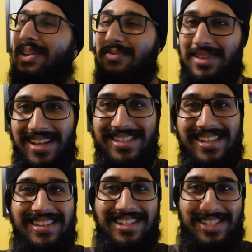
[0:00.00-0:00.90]
I'll leave links
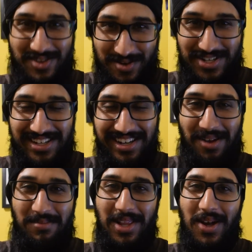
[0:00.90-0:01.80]
in the description
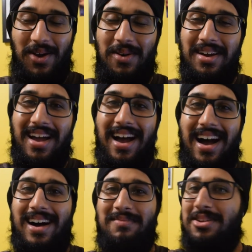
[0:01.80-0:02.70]
down below.
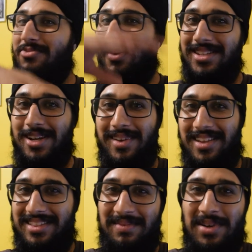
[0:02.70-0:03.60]
You can probably tell by
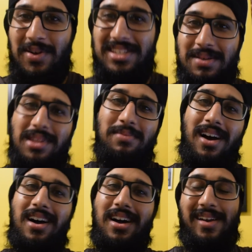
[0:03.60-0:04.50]
the thumbnail what some of them
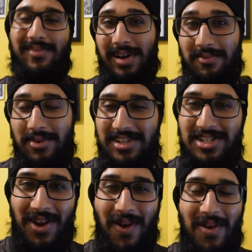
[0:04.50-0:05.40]
are and what I've already
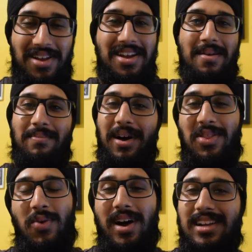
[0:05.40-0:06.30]
shown. But
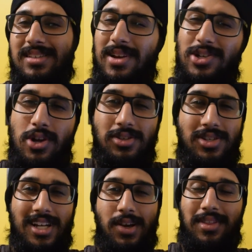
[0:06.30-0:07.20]
otherwise, make sure you also
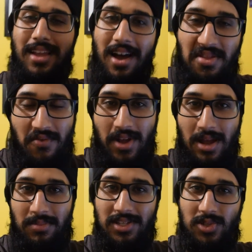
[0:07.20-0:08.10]
check out the other
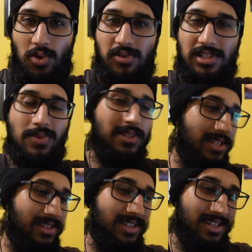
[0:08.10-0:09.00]
family stories, because
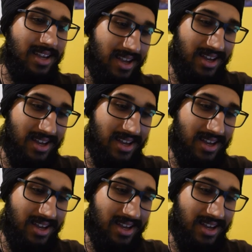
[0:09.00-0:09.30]
this is